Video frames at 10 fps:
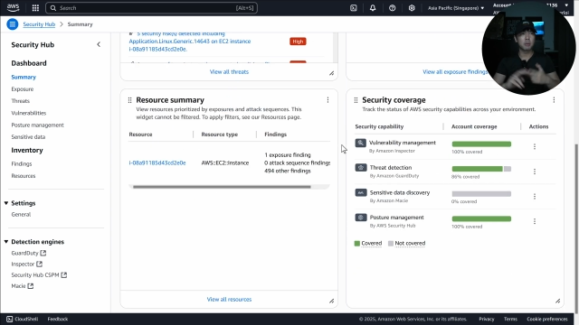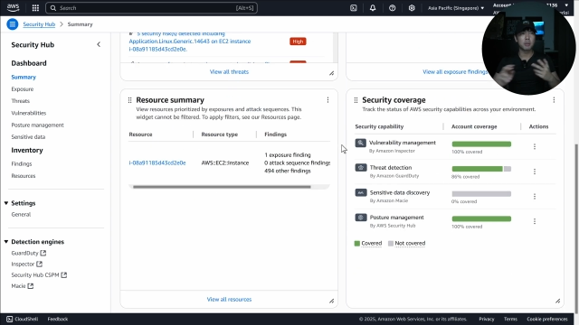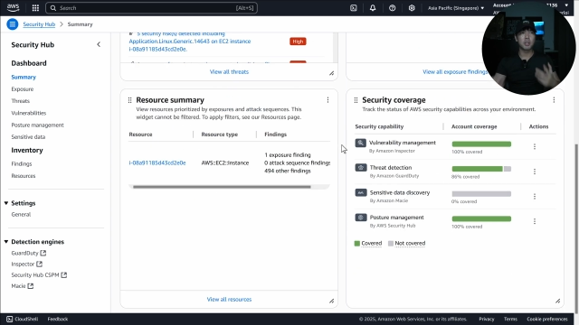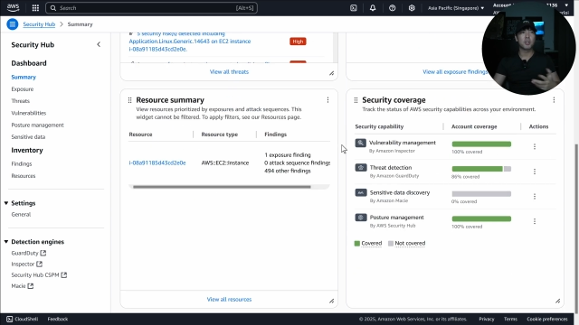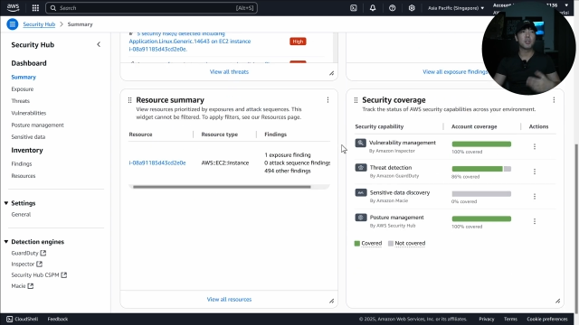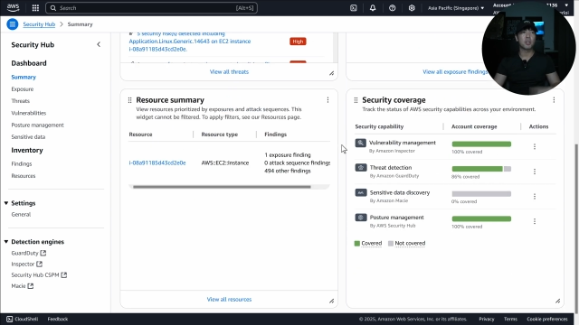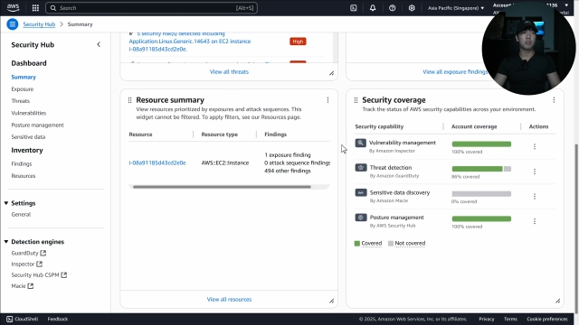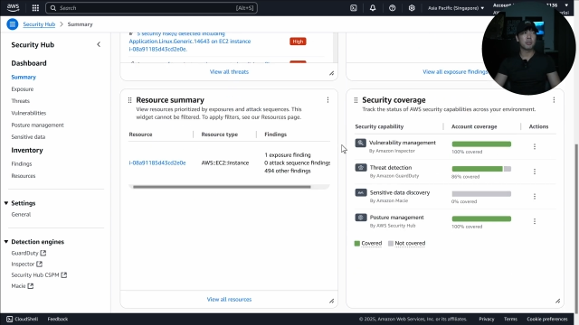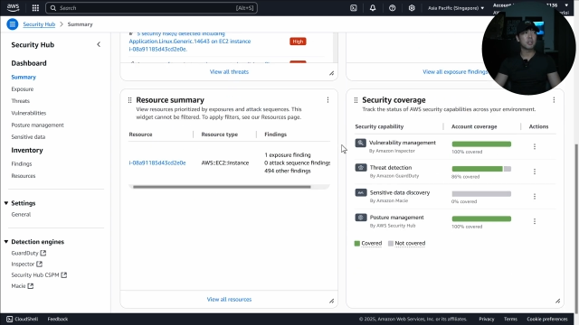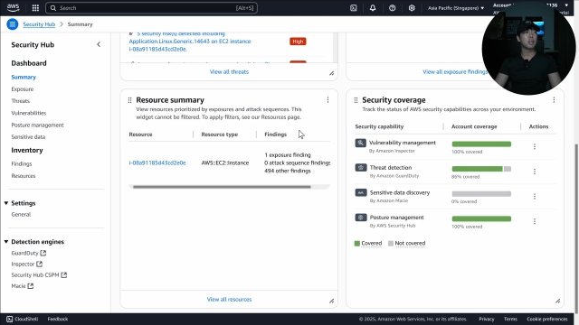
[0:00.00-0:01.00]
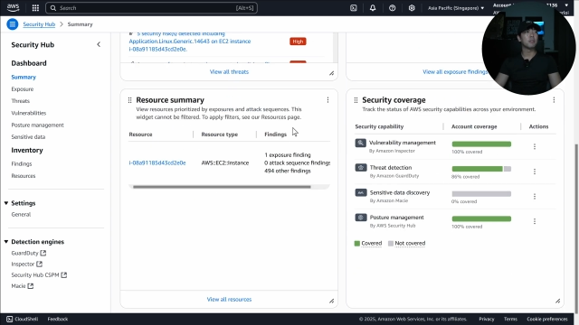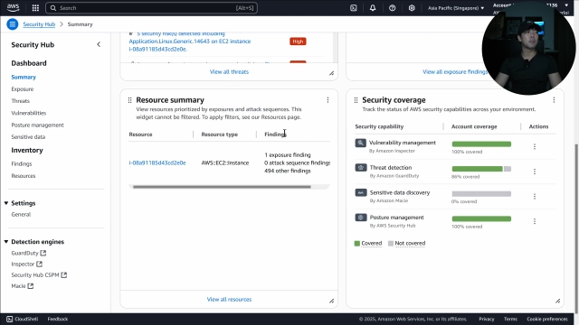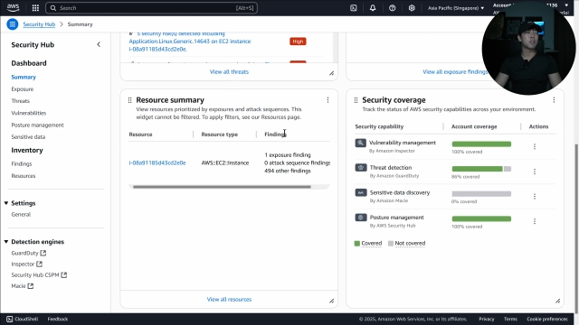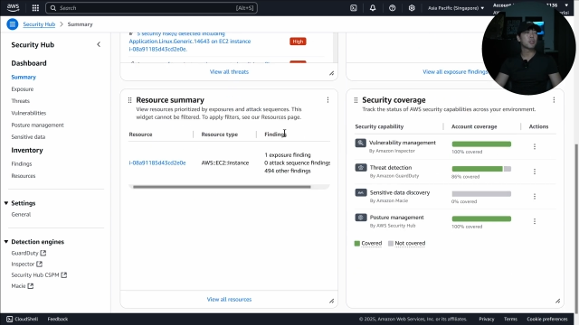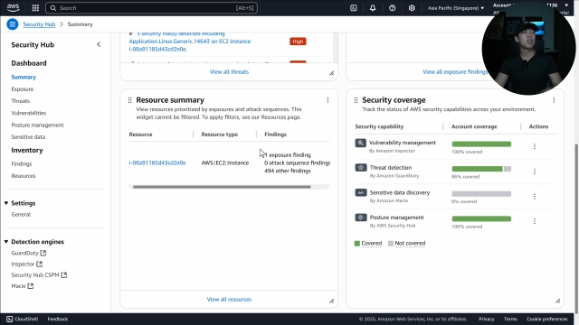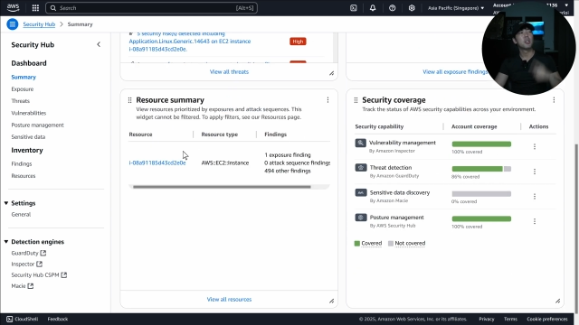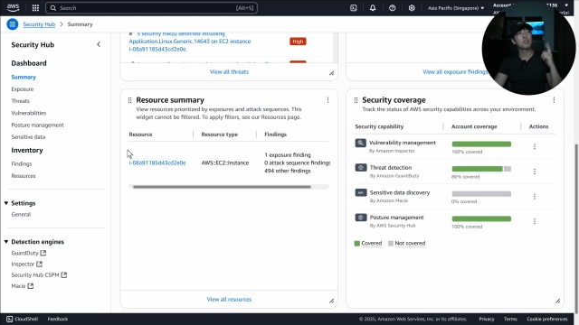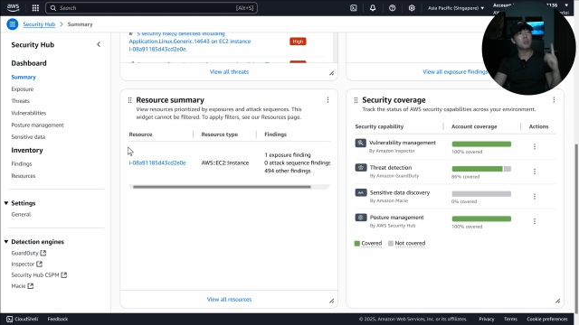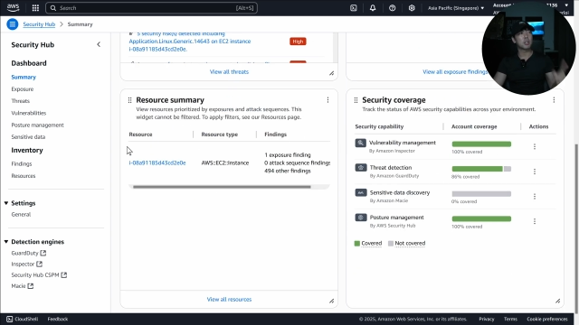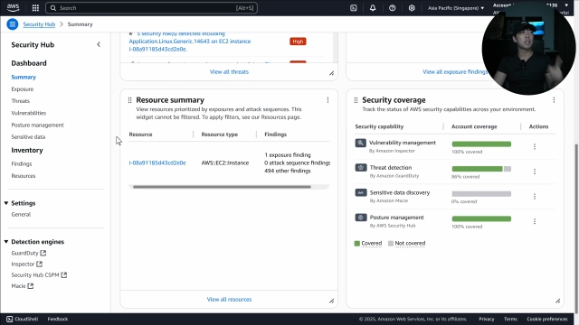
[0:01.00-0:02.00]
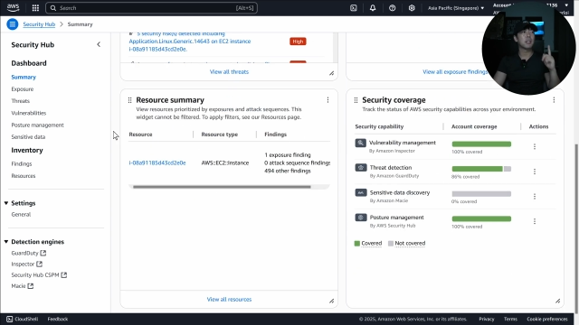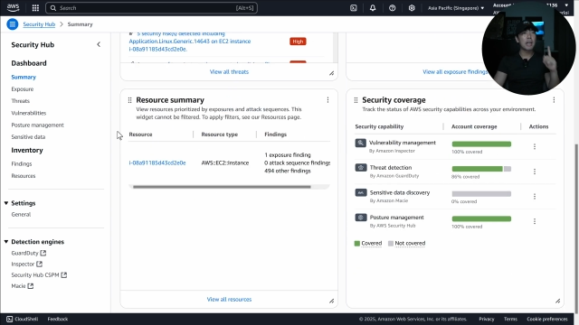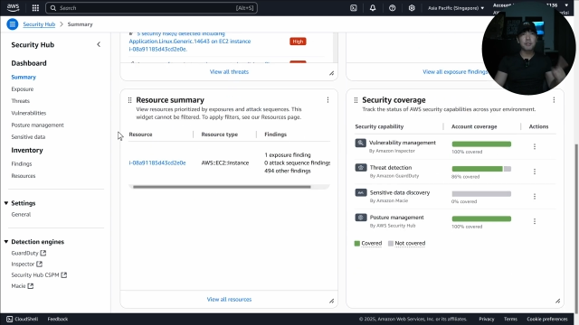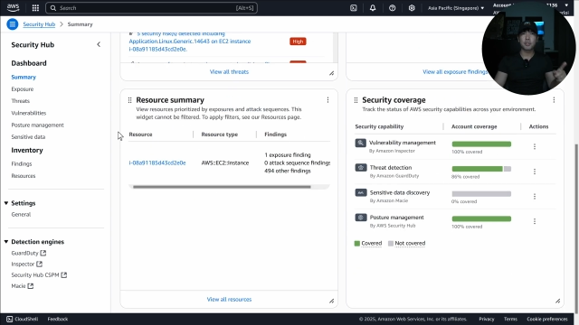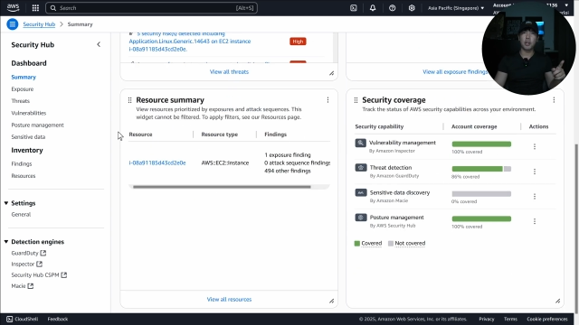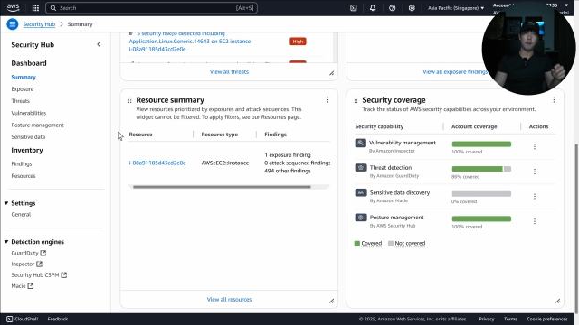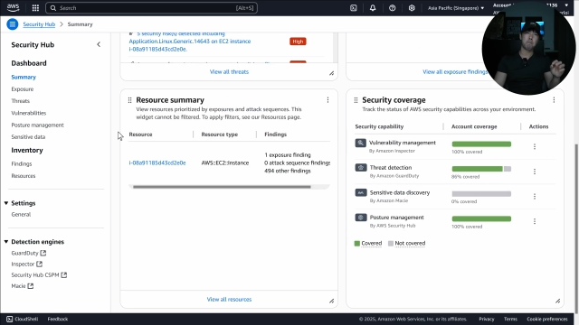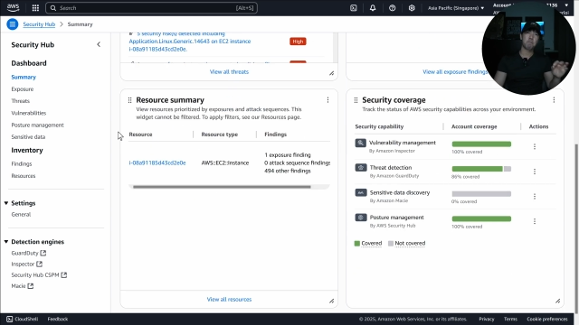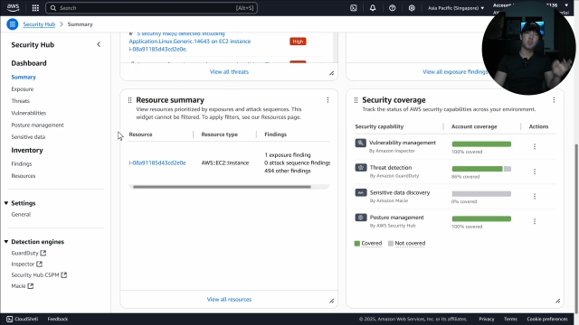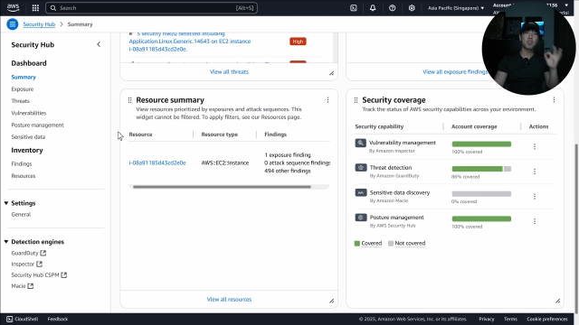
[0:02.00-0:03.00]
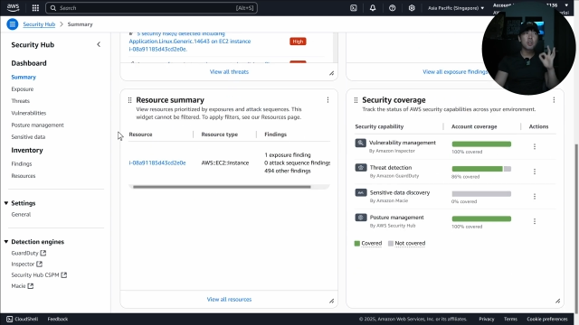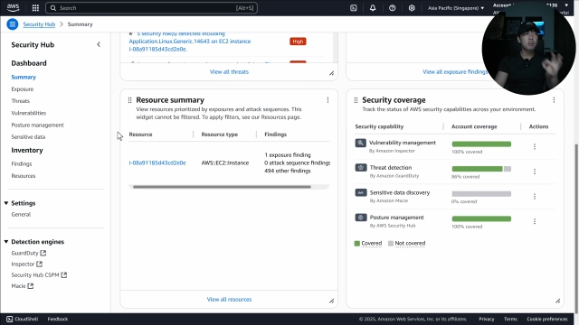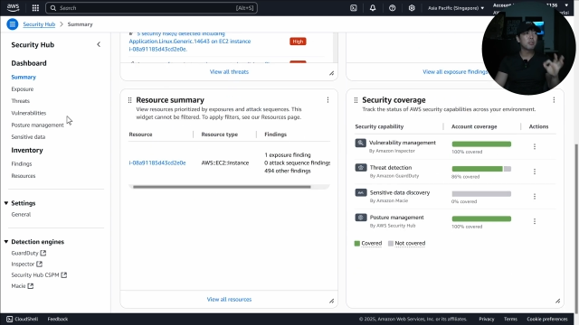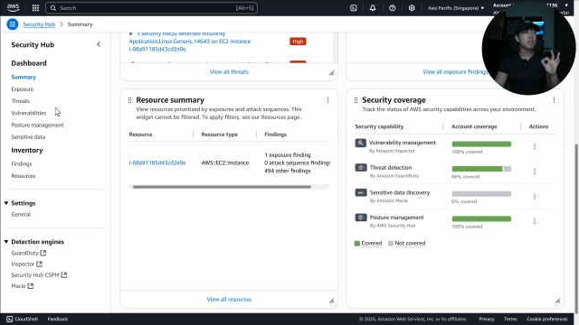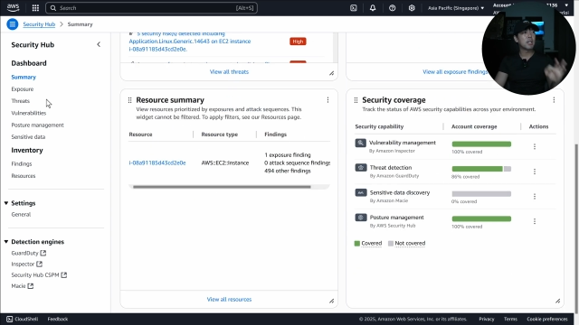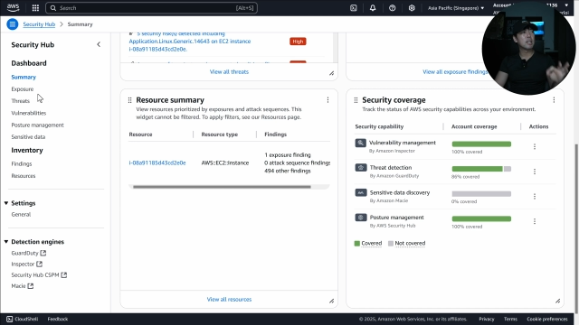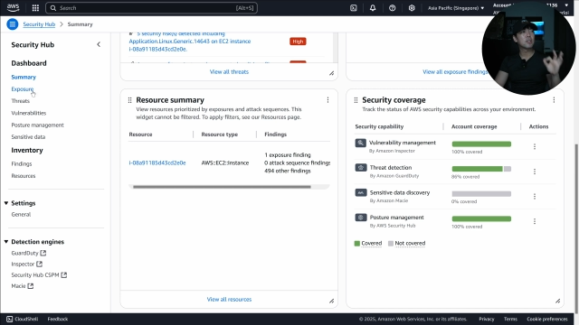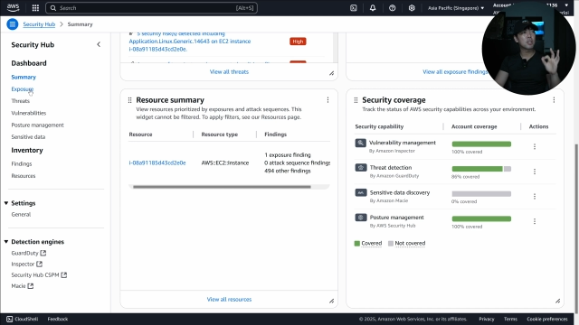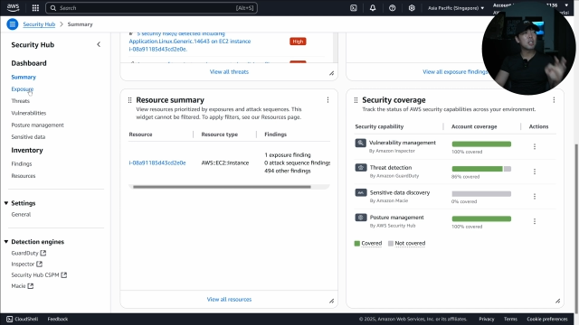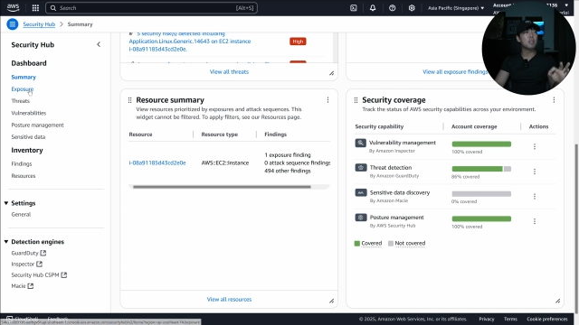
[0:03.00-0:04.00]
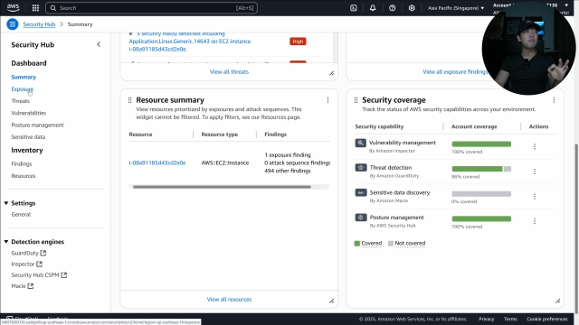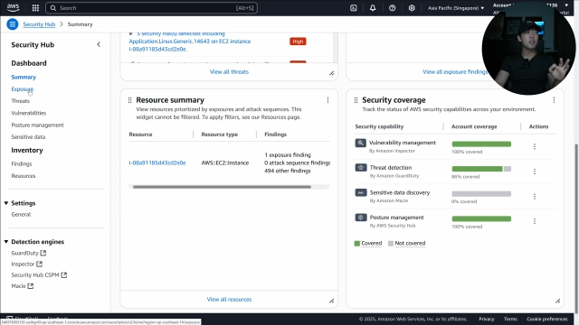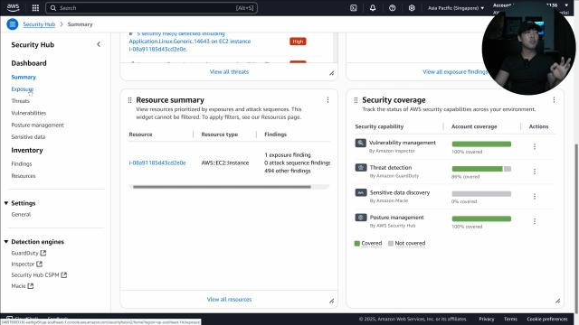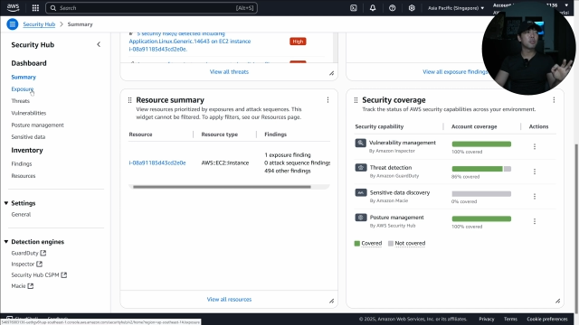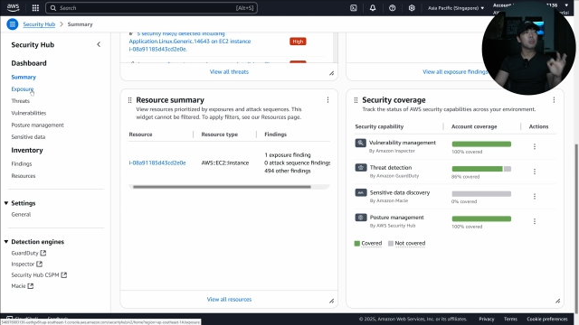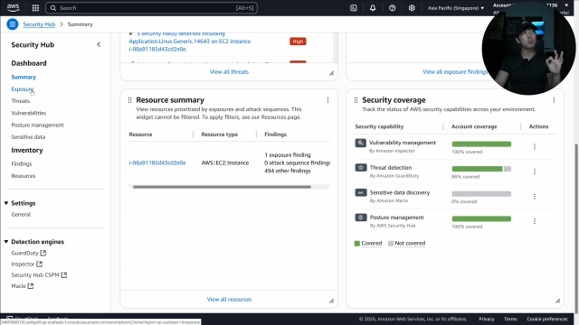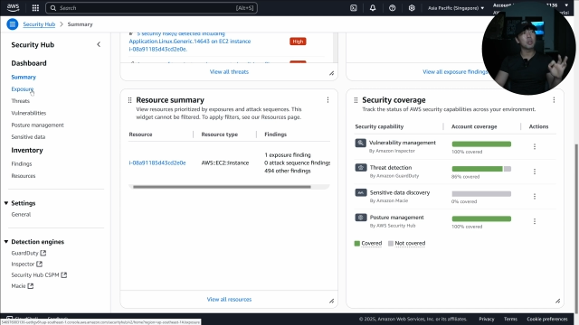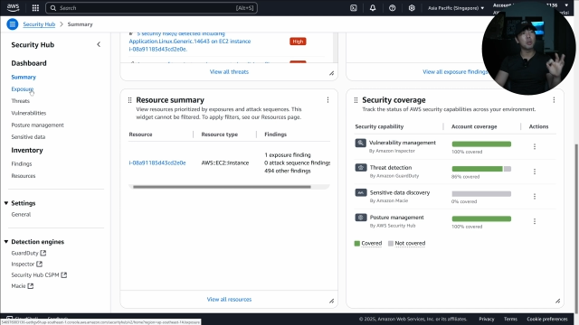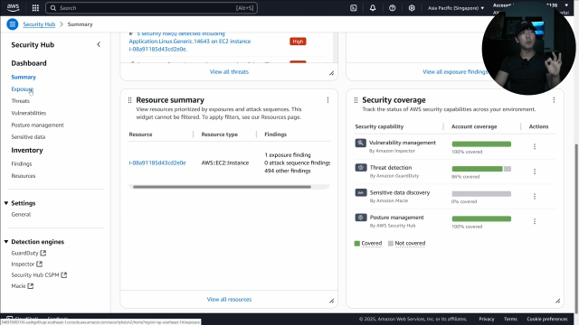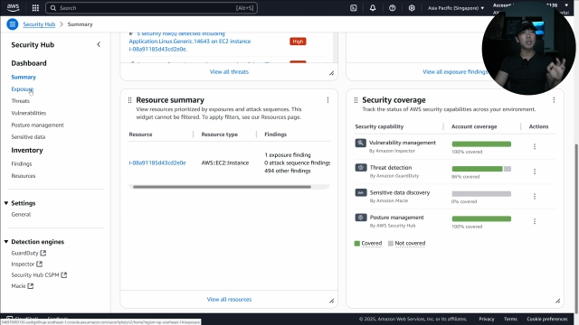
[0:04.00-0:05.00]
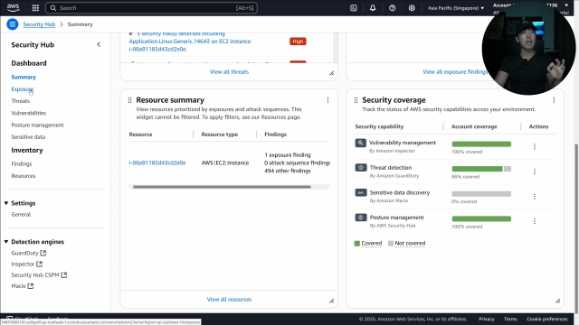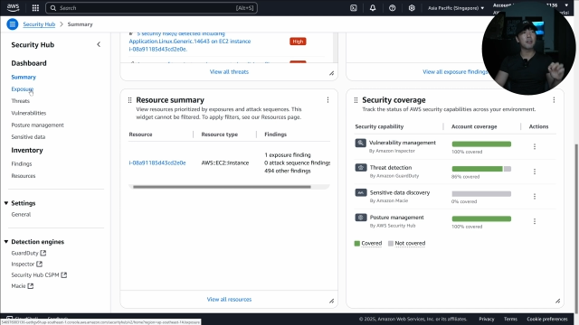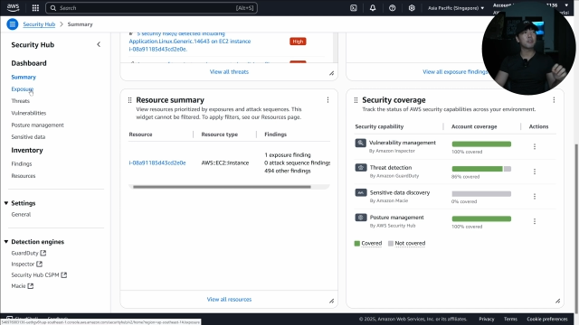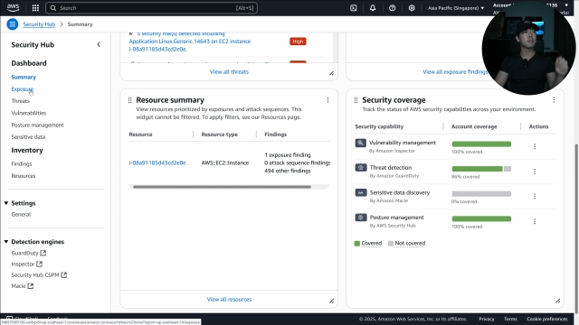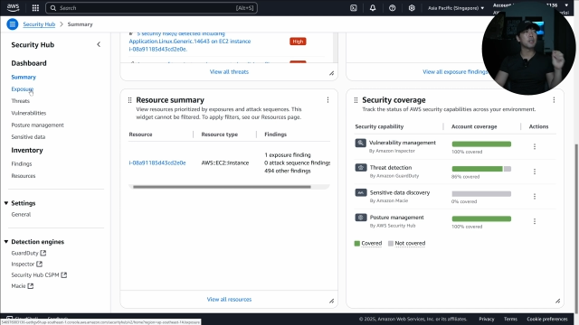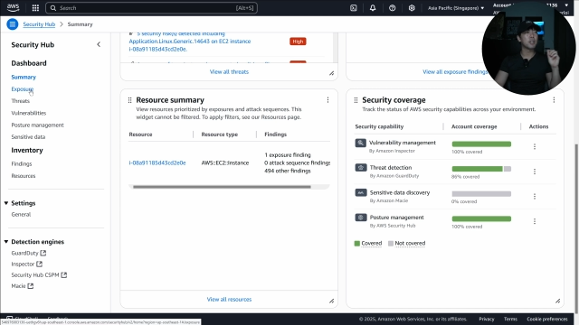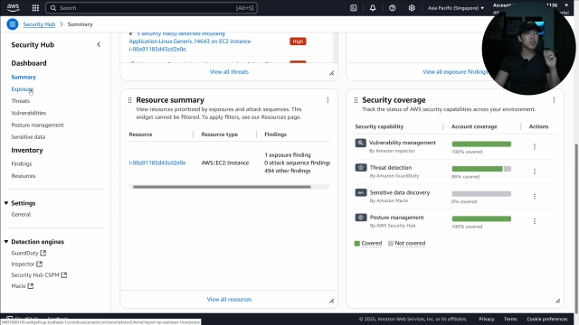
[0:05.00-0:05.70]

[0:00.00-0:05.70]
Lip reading: No face is visible, so there are no lips to read.